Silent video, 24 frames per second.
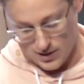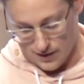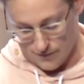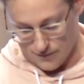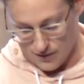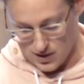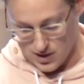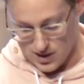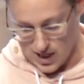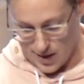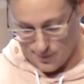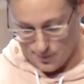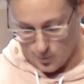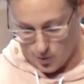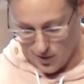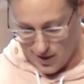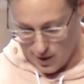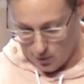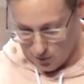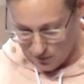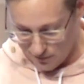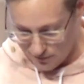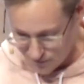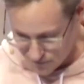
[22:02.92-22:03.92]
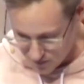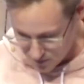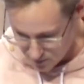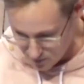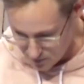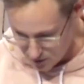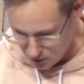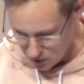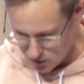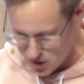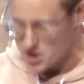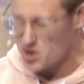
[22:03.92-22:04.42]
of the temple, they were
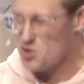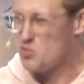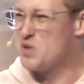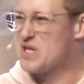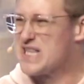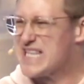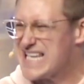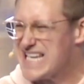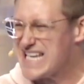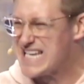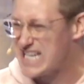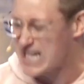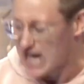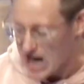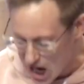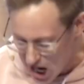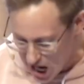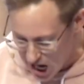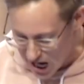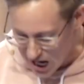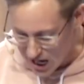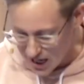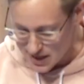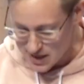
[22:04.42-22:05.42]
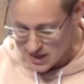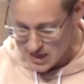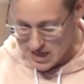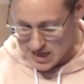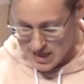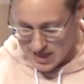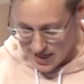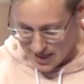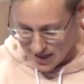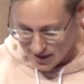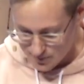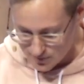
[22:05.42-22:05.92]
familiar with God
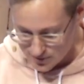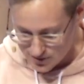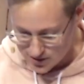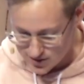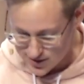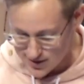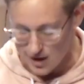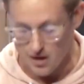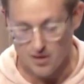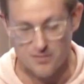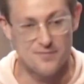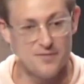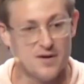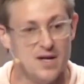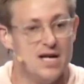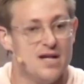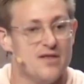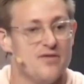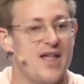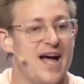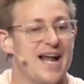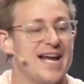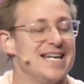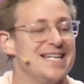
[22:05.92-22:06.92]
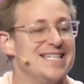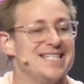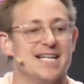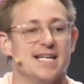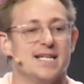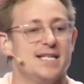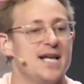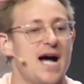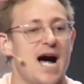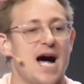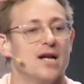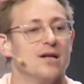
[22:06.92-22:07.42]
Himself that it
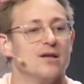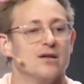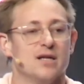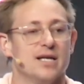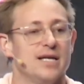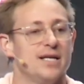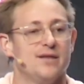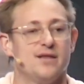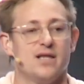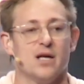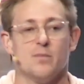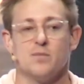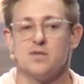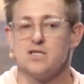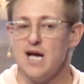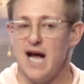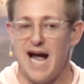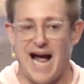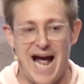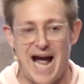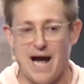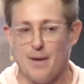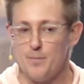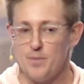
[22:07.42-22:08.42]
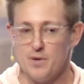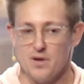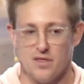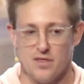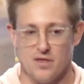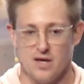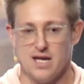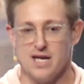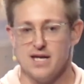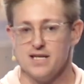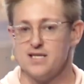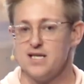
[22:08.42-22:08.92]
did not lead them to
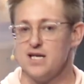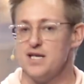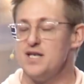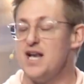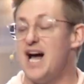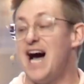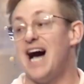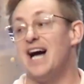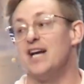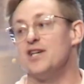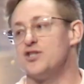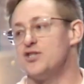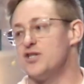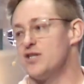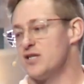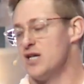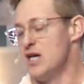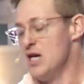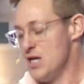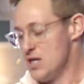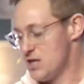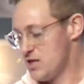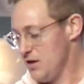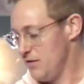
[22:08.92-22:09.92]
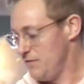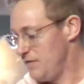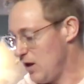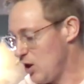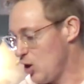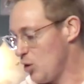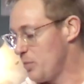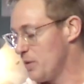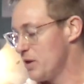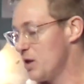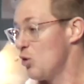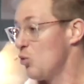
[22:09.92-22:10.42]
apathy. It did not just
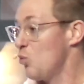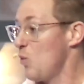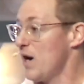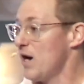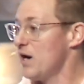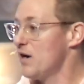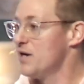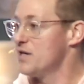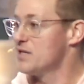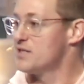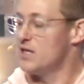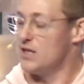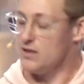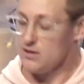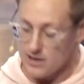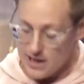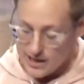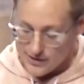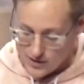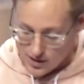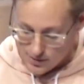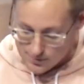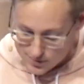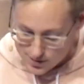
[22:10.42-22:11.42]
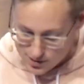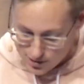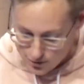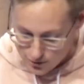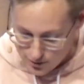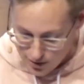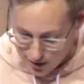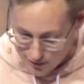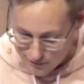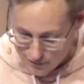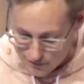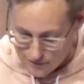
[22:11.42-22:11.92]
develop an awareness, it led them to
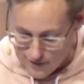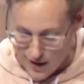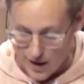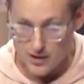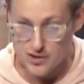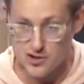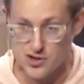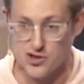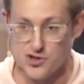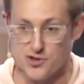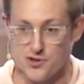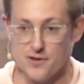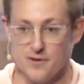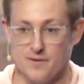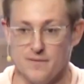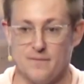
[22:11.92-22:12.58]
affection.